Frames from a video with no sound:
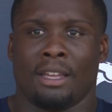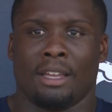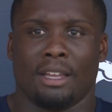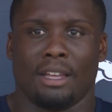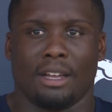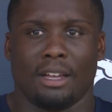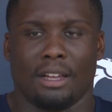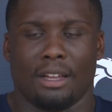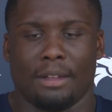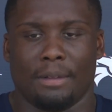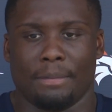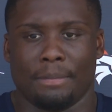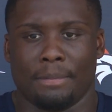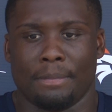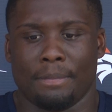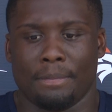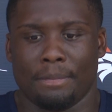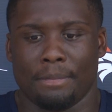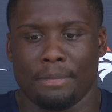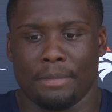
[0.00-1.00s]

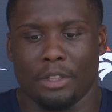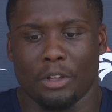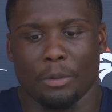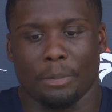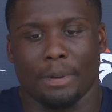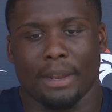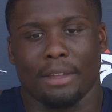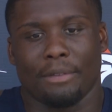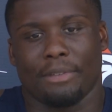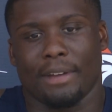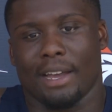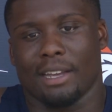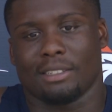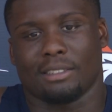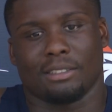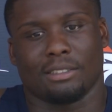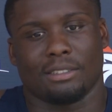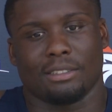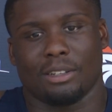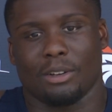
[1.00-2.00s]
you know, play
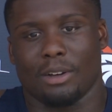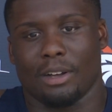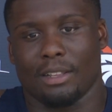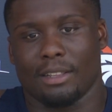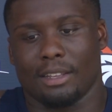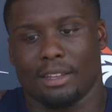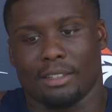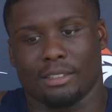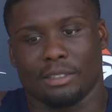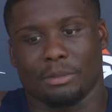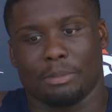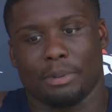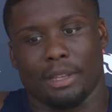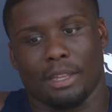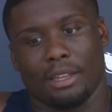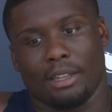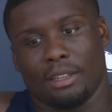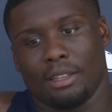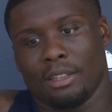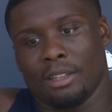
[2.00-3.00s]
faster. Go out there and just
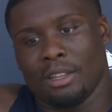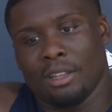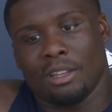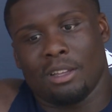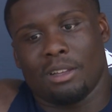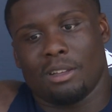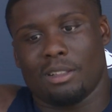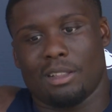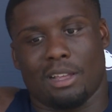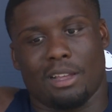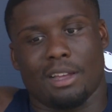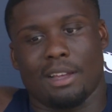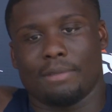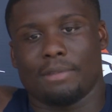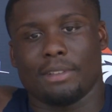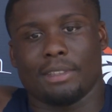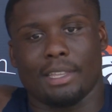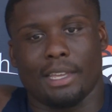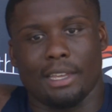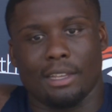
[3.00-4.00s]
play. And I
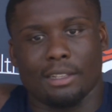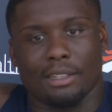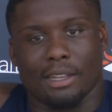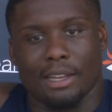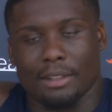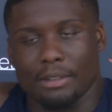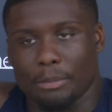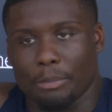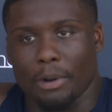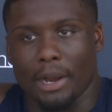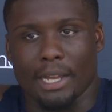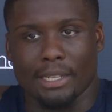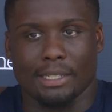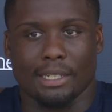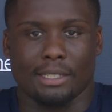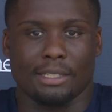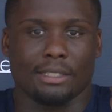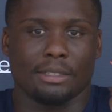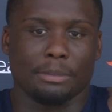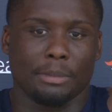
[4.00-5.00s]
have to think, I have to
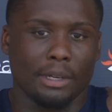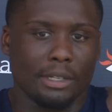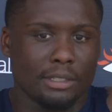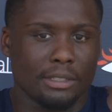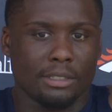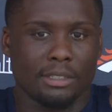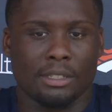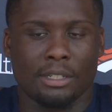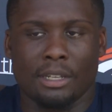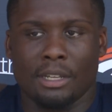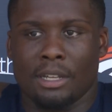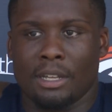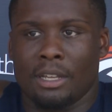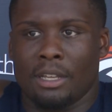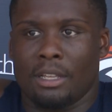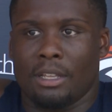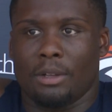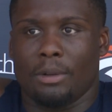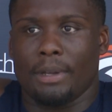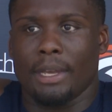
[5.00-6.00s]
process as much, you